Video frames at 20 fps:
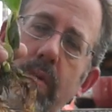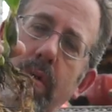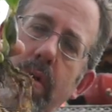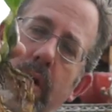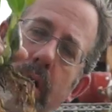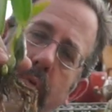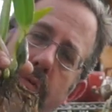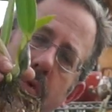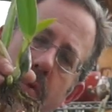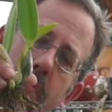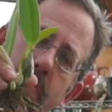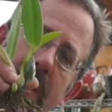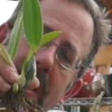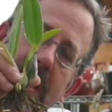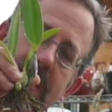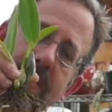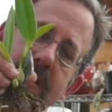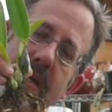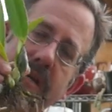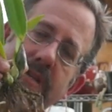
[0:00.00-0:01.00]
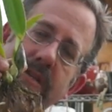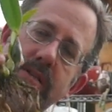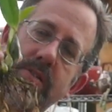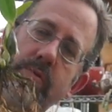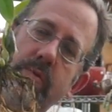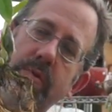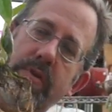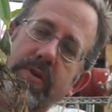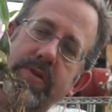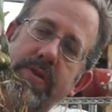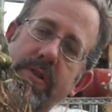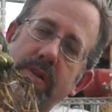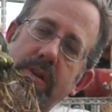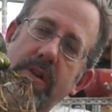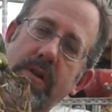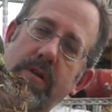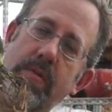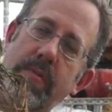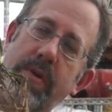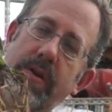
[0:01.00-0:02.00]
a root mass like this where there's a
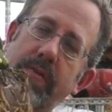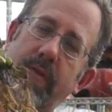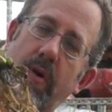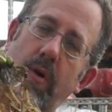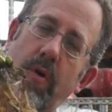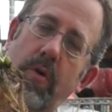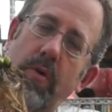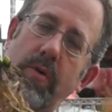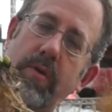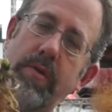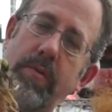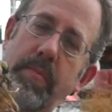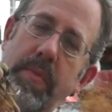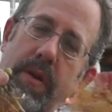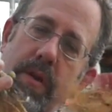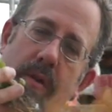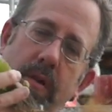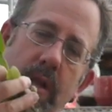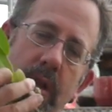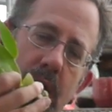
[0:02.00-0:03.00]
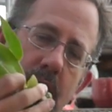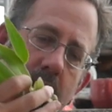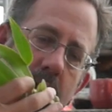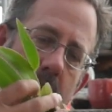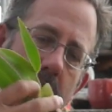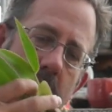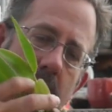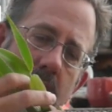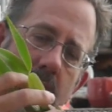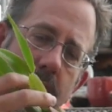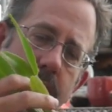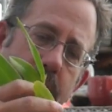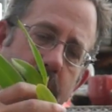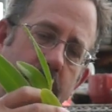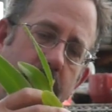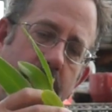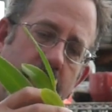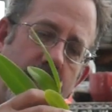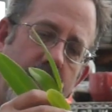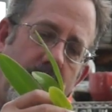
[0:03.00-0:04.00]
little bit of a hole in the middle, I'll
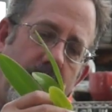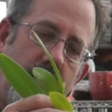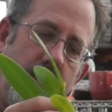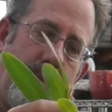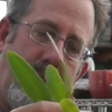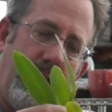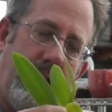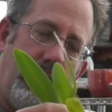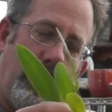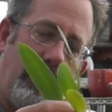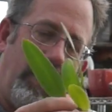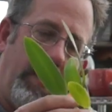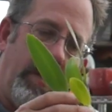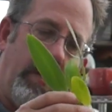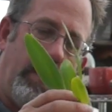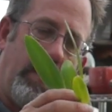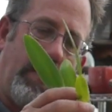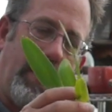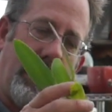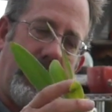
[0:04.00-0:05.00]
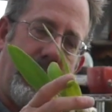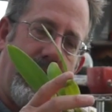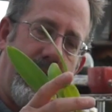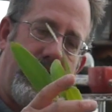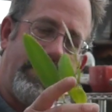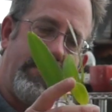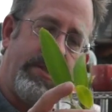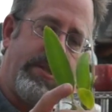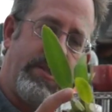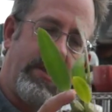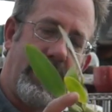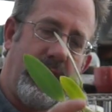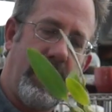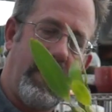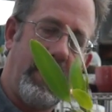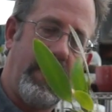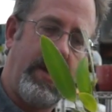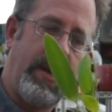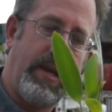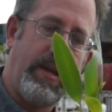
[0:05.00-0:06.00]
put a little bit in the middle like that just to
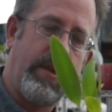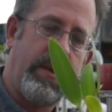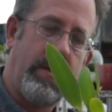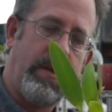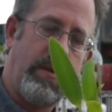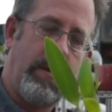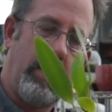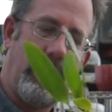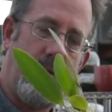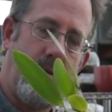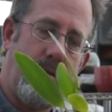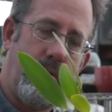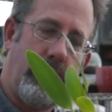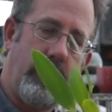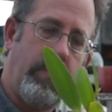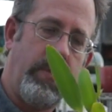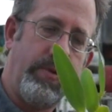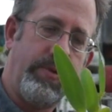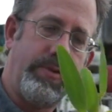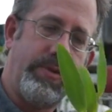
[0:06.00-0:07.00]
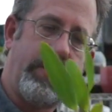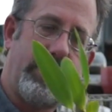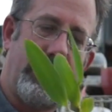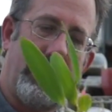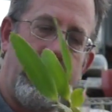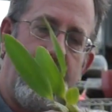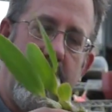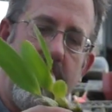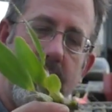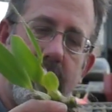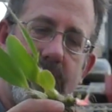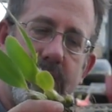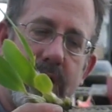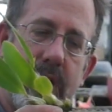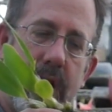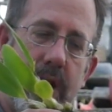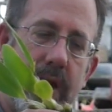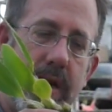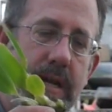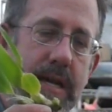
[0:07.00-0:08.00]
kind of get the roots to the
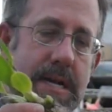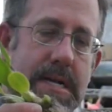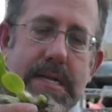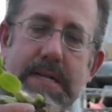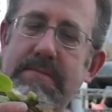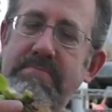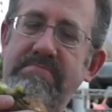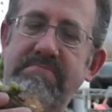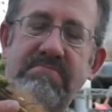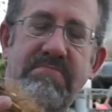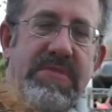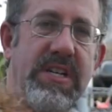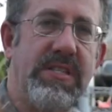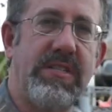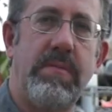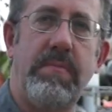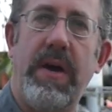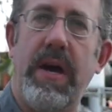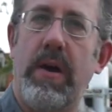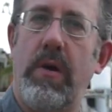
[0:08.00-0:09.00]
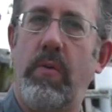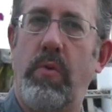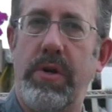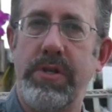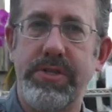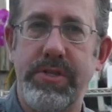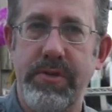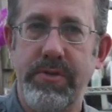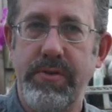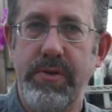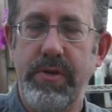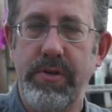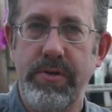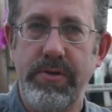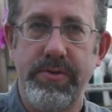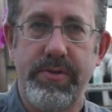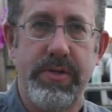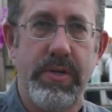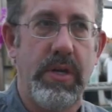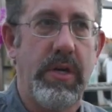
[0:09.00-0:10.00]
outside. Doesn't matter what you
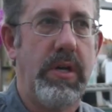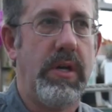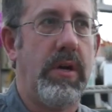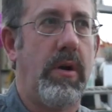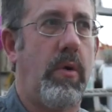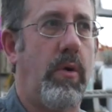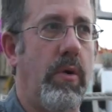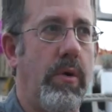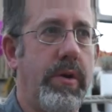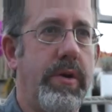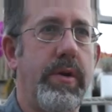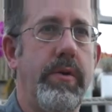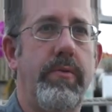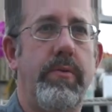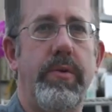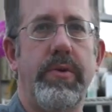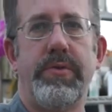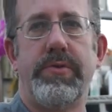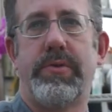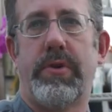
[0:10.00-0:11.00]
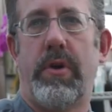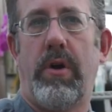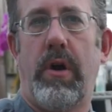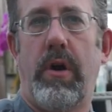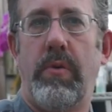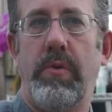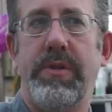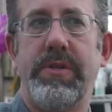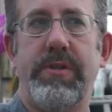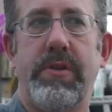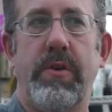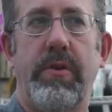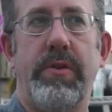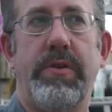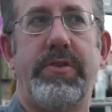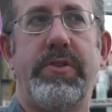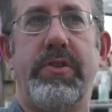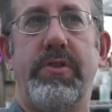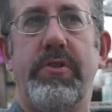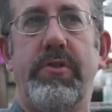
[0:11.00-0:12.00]
use. Orchid roots are always
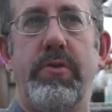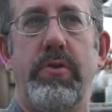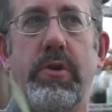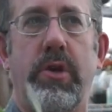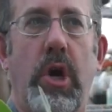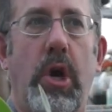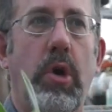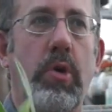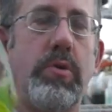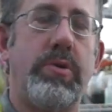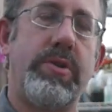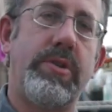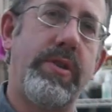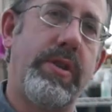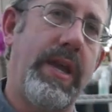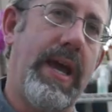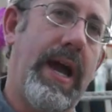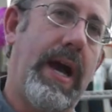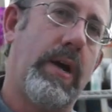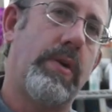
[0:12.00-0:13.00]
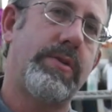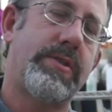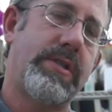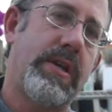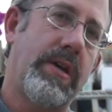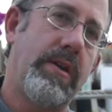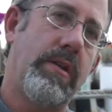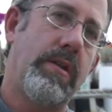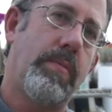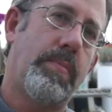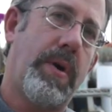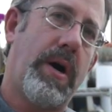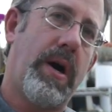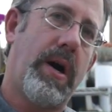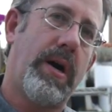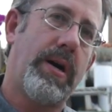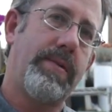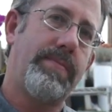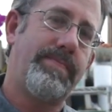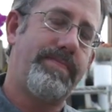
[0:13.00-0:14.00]
going to go to the outside of the
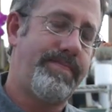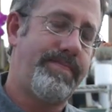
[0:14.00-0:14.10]
pot